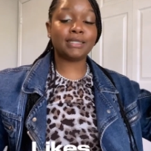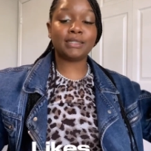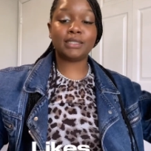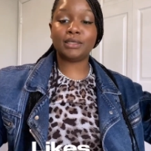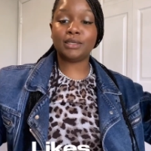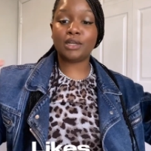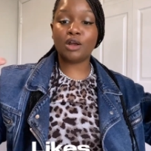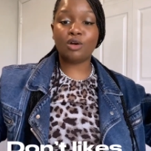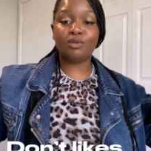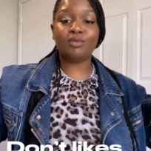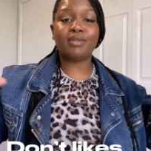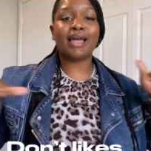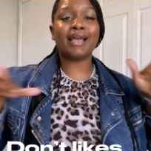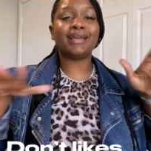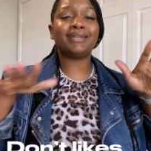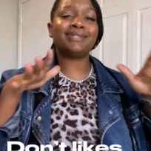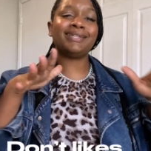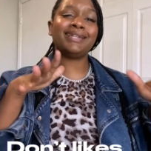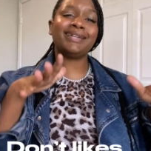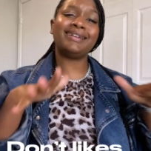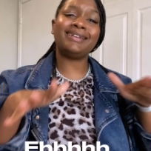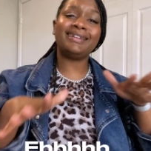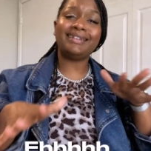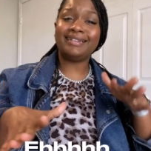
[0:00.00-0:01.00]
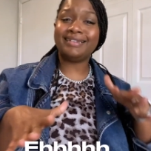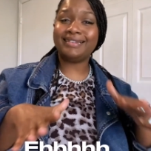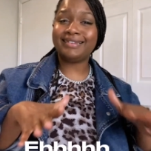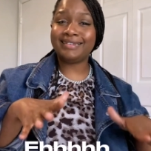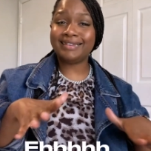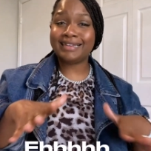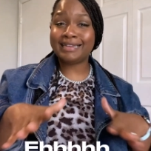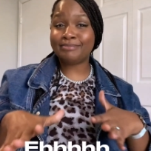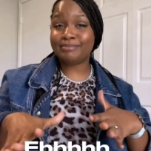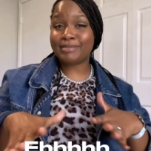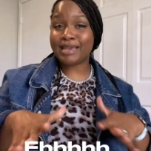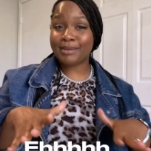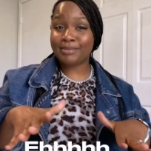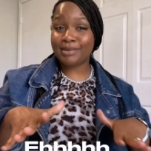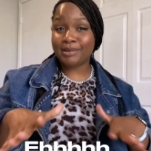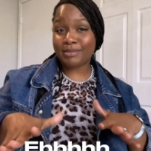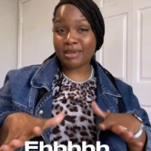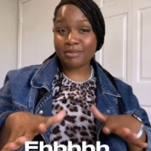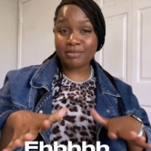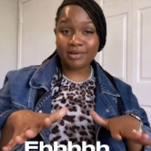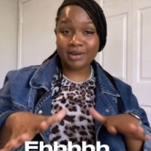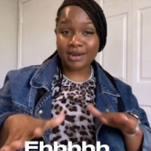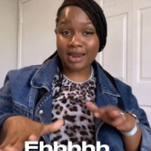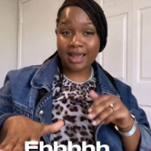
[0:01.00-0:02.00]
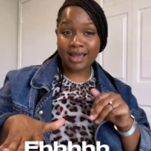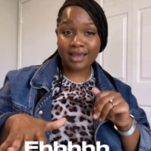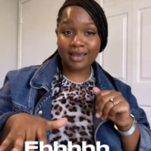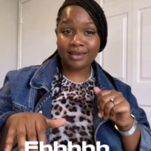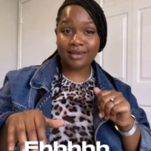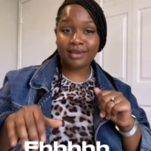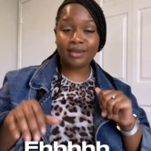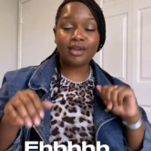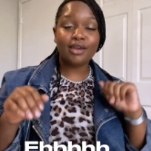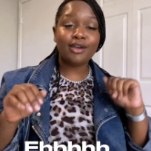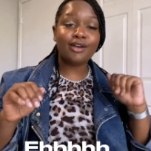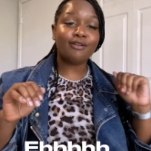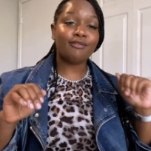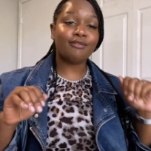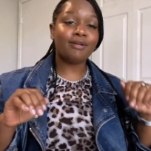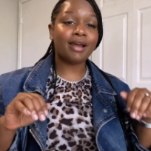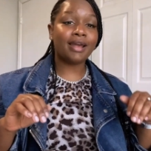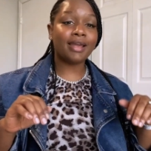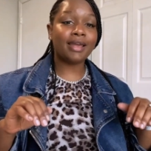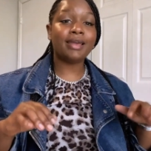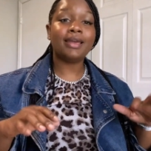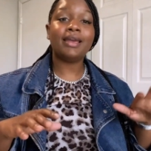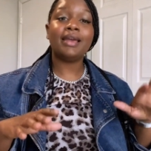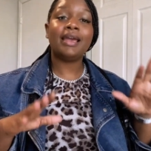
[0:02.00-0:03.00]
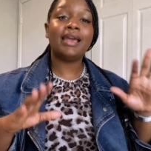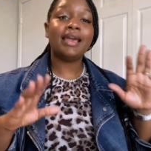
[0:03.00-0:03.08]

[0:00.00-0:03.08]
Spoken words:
the don't likes, the maybe, maybe not, right?